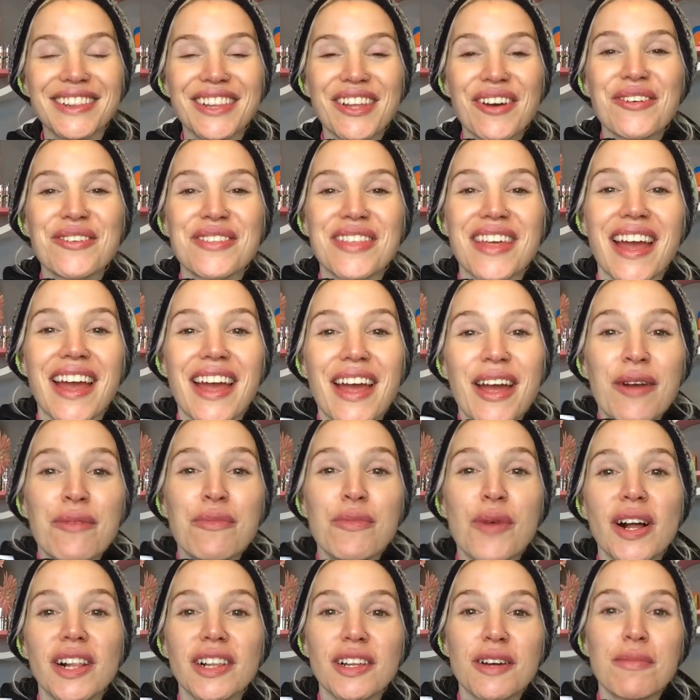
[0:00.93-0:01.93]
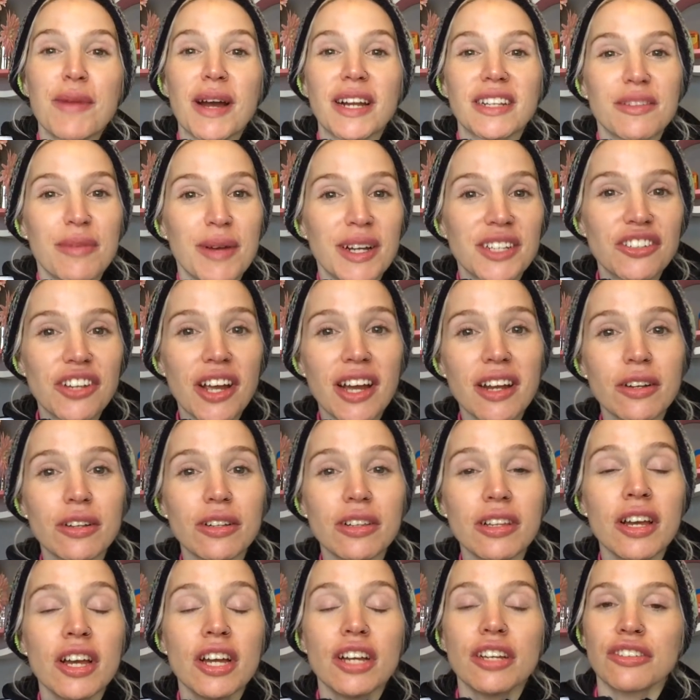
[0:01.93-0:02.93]
Hello there and welcome back to my
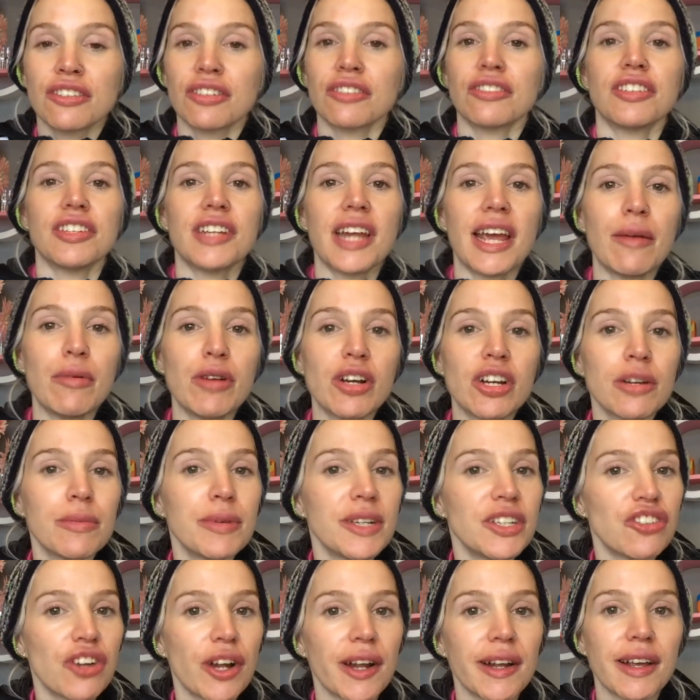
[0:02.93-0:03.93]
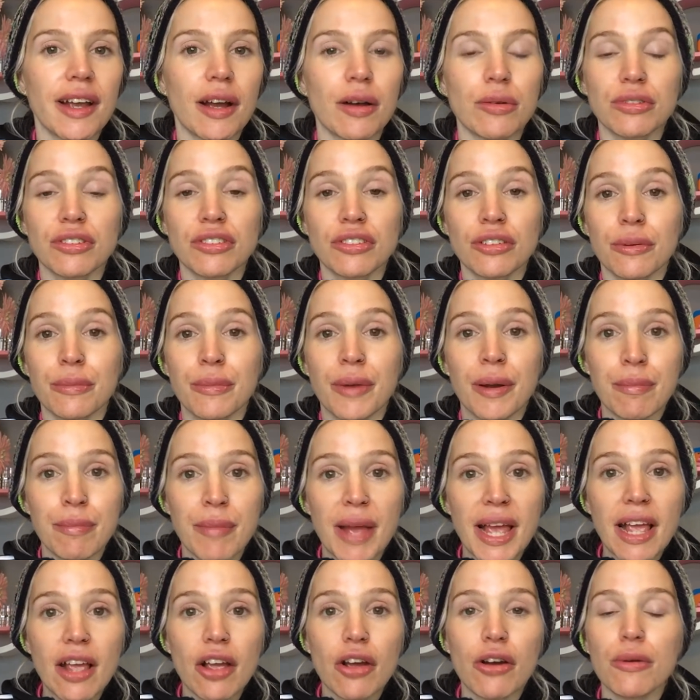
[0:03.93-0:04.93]
channel. So today we're going to be trying out some
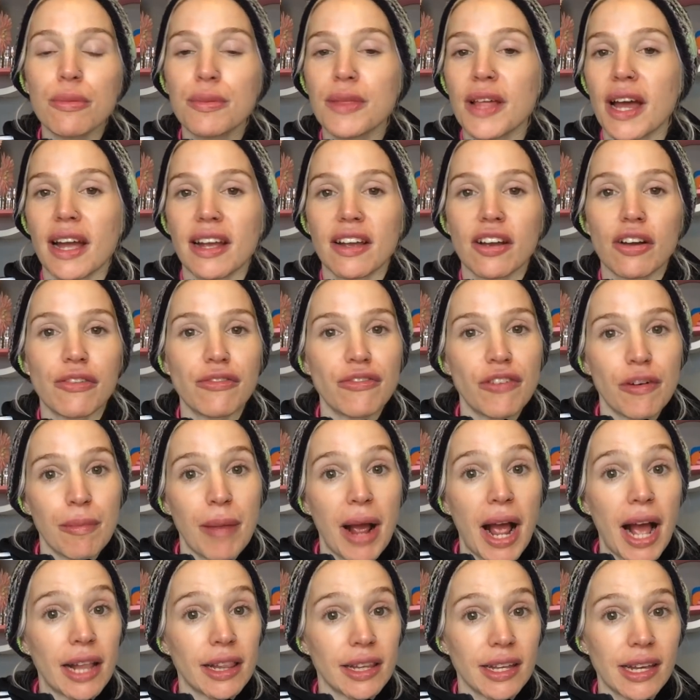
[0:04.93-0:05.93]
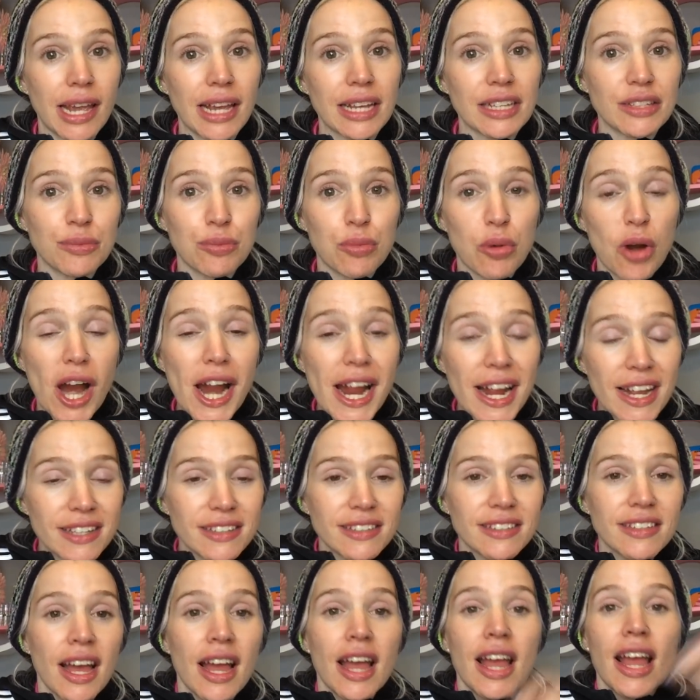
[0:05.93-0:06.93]
makeup that I got from
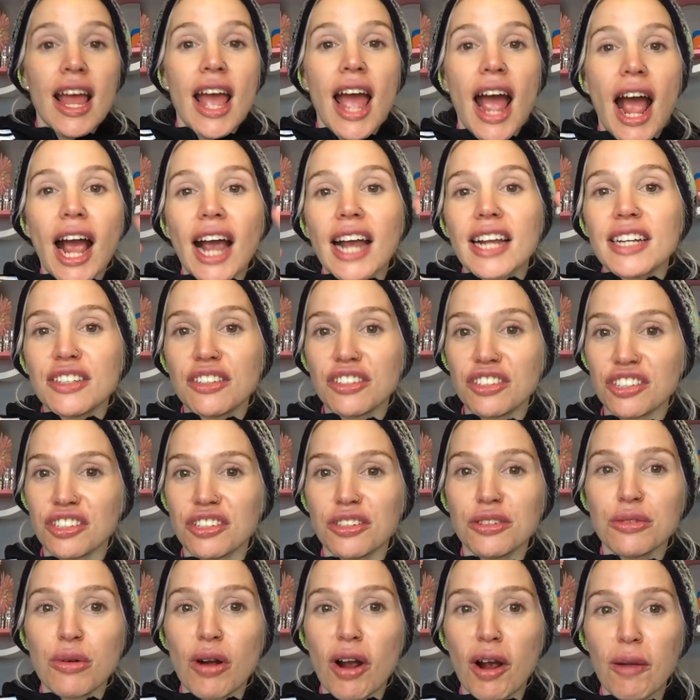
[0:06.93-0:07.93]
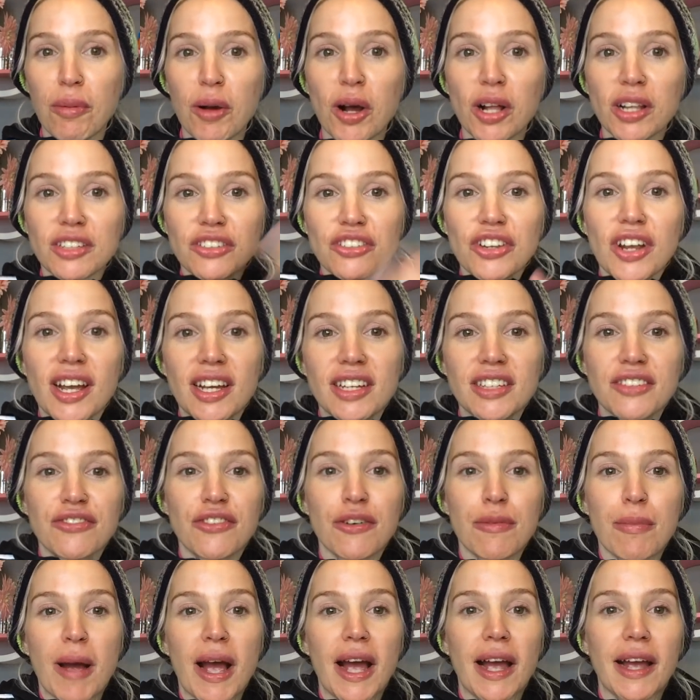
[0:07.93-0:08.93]
AliExpress. I do apologise
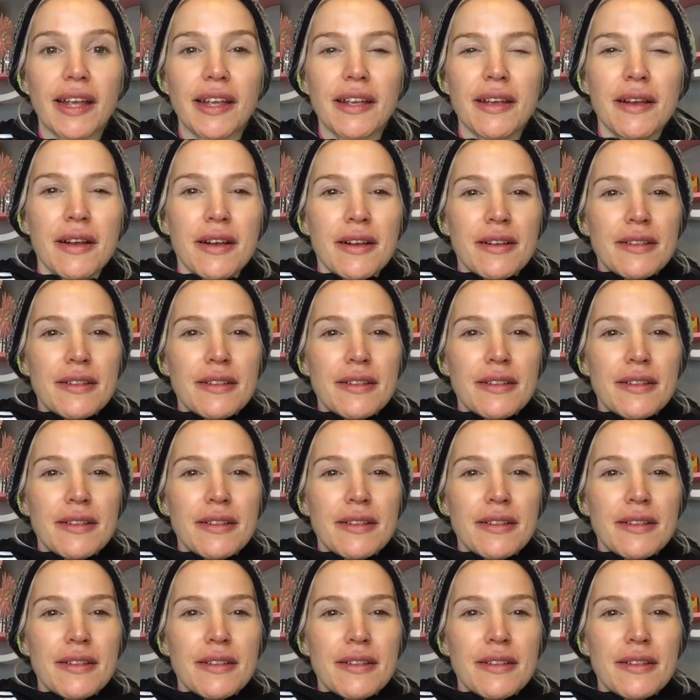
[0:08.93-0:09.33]
for my